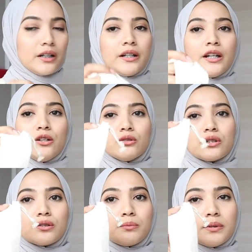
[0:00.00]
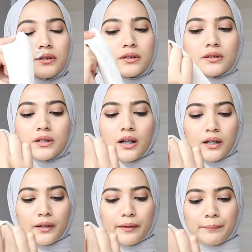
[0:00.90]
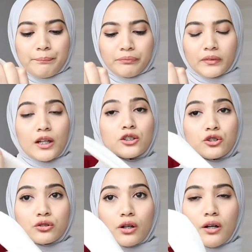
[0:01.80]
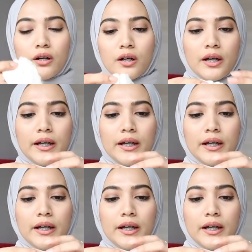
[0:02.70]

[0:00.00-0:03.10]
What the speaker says: reusable straw.